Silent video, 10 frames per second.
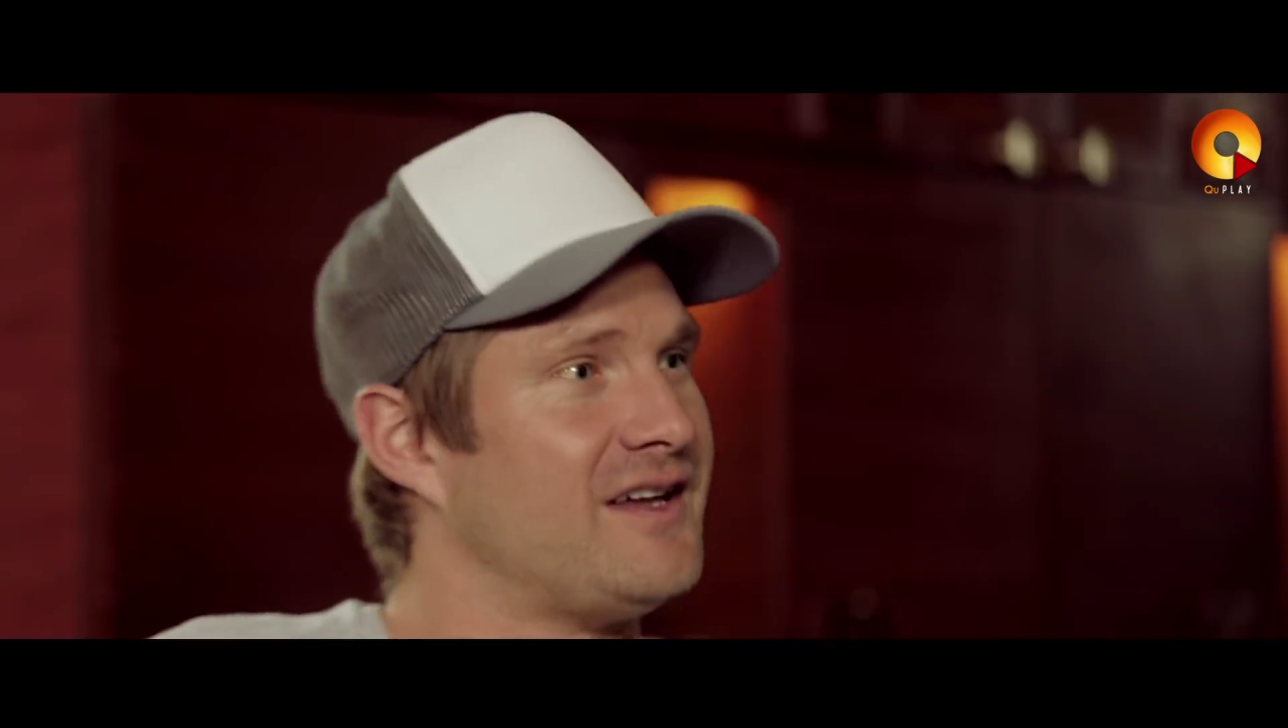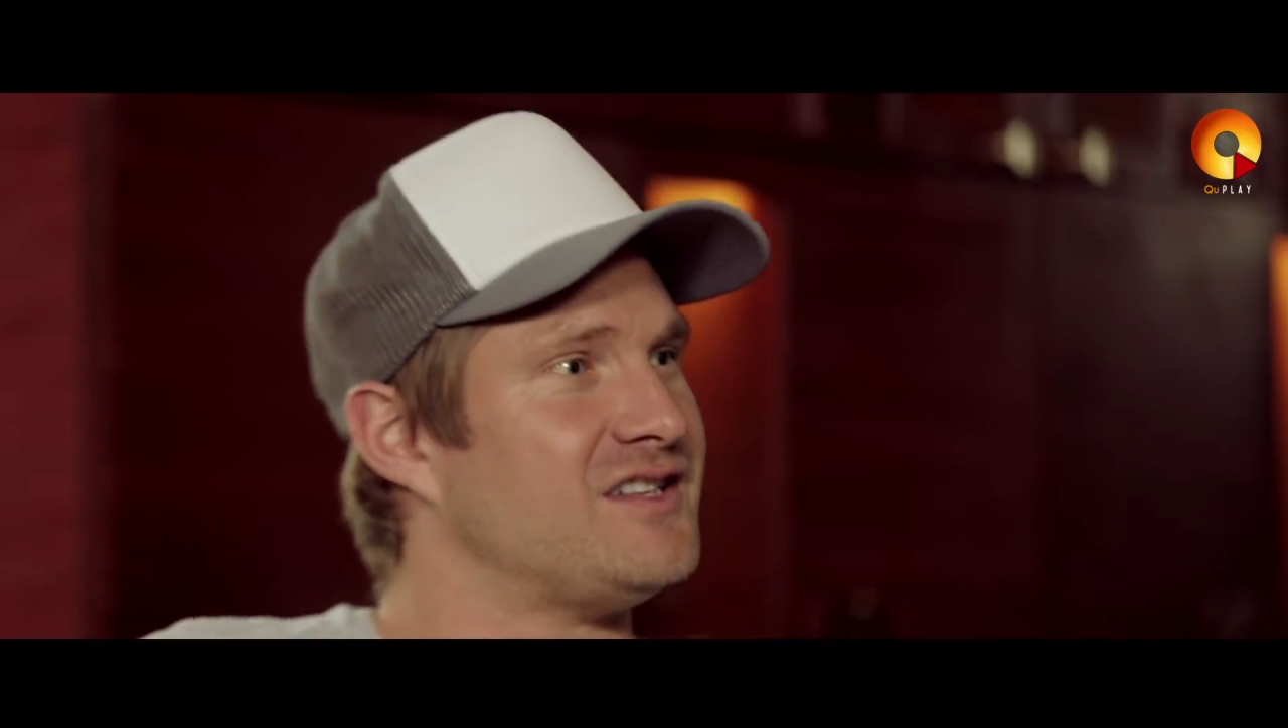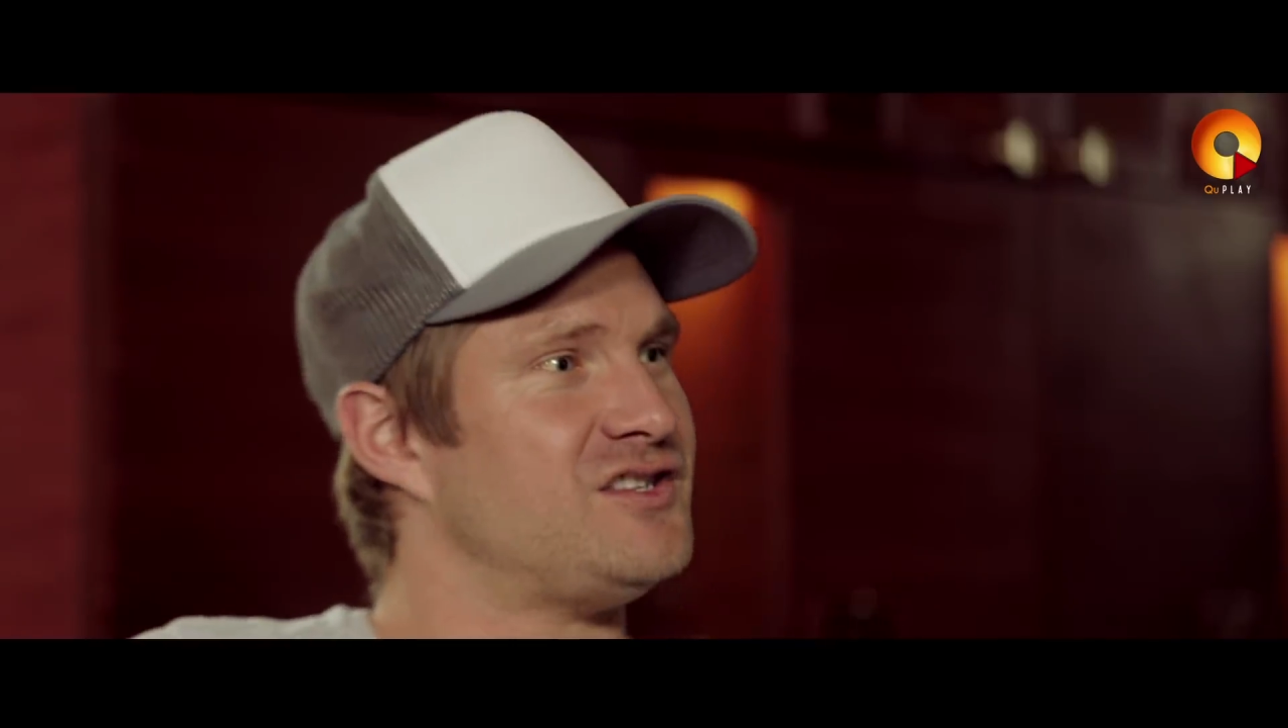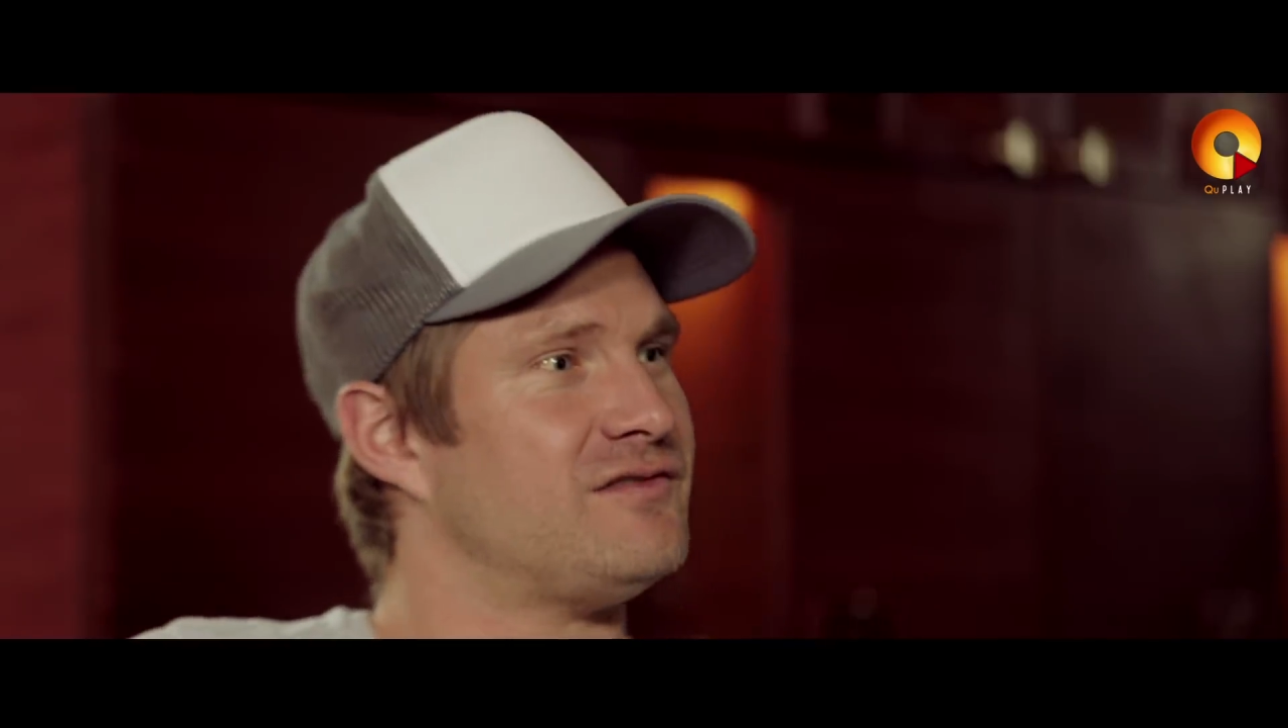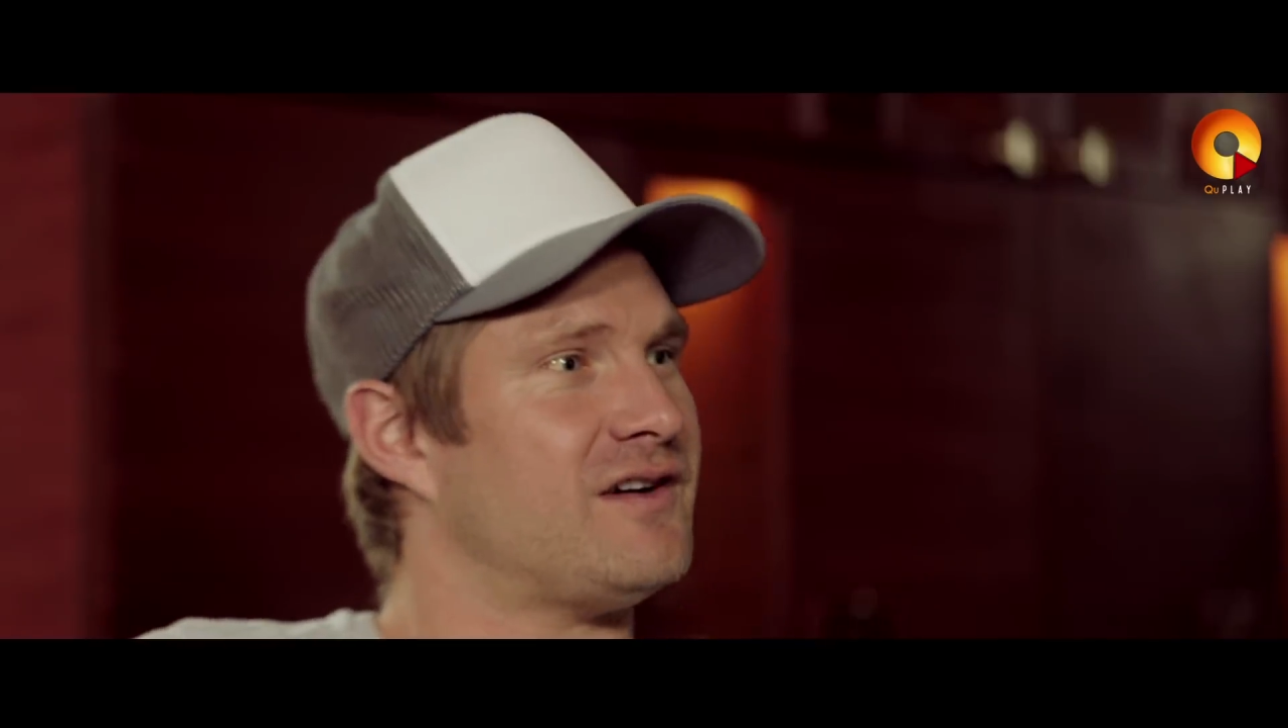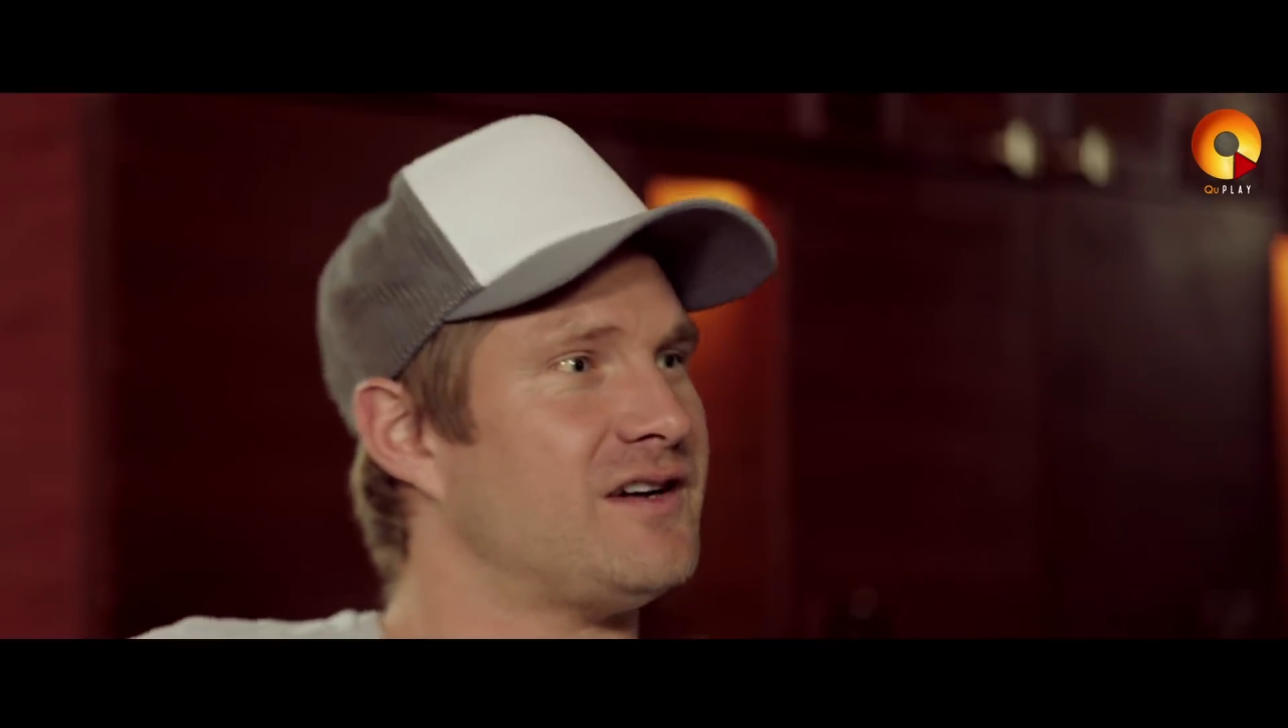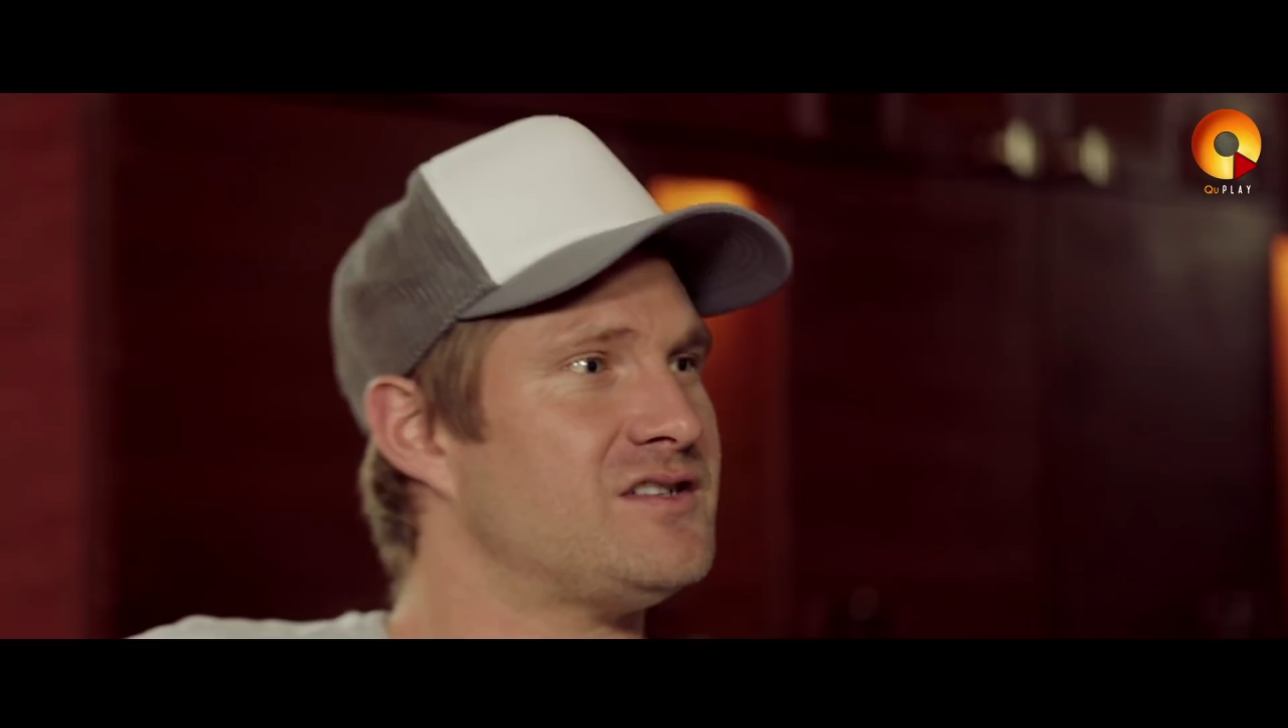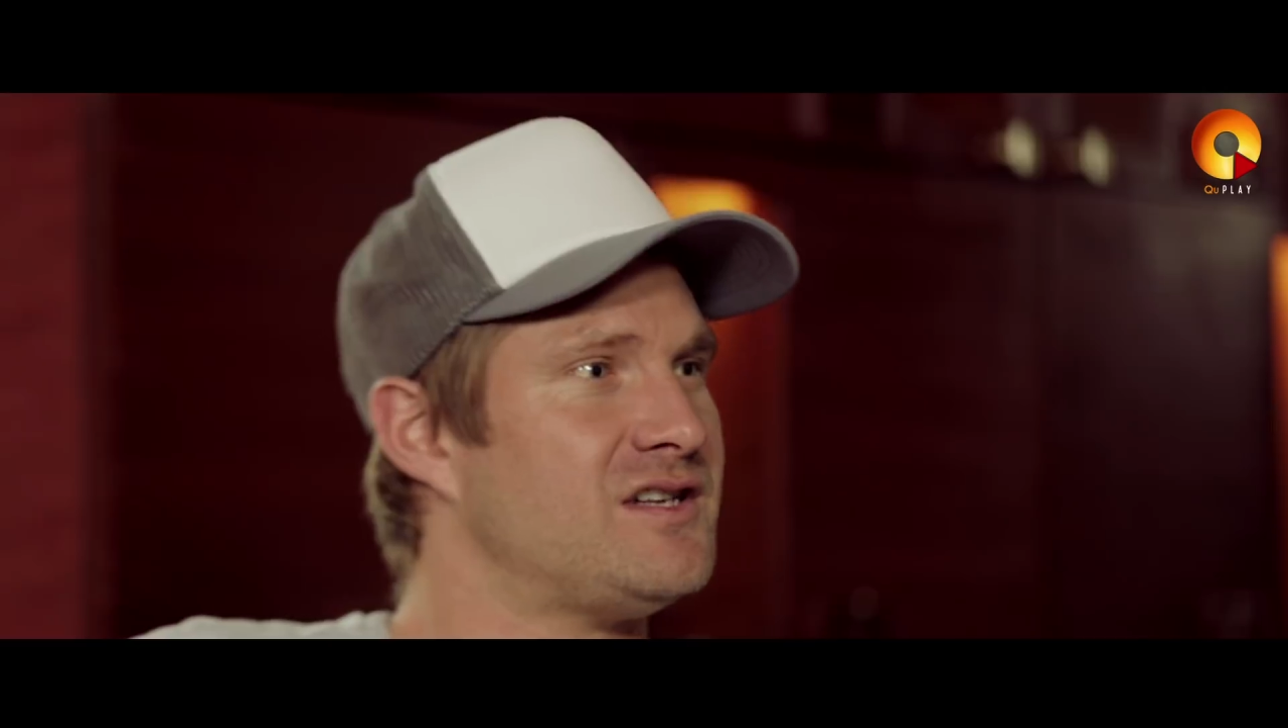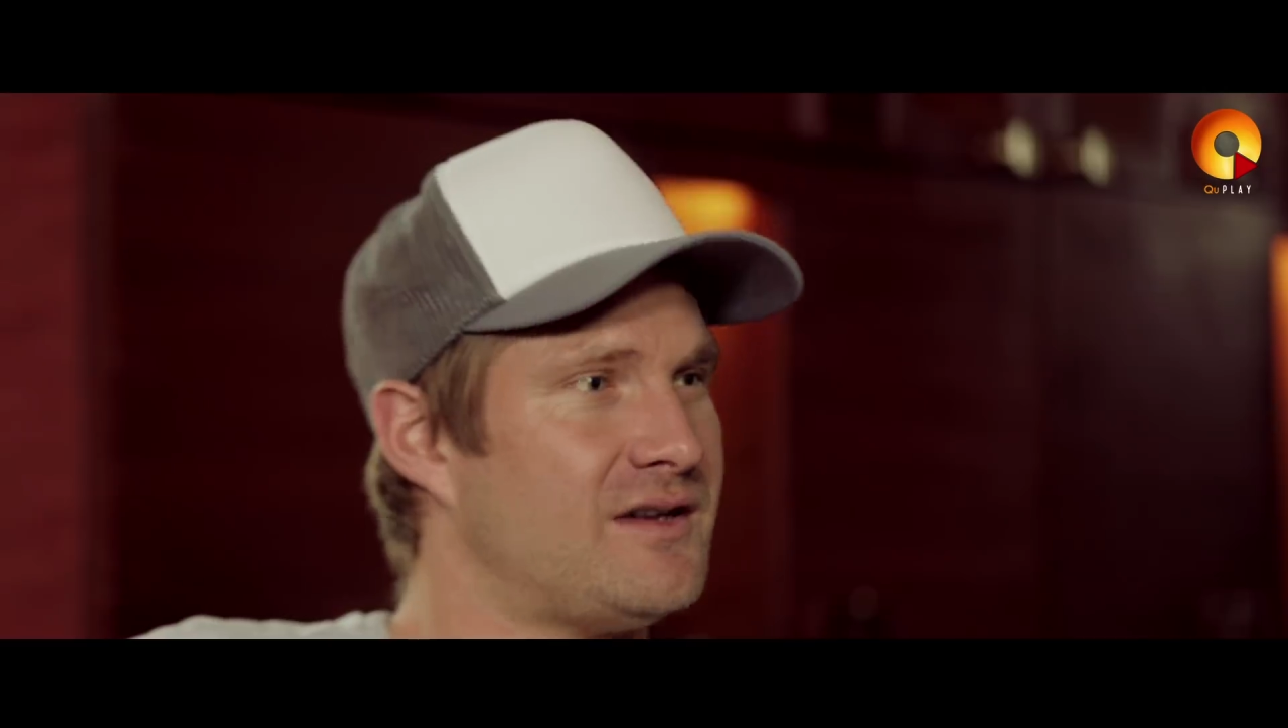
against Yuvraj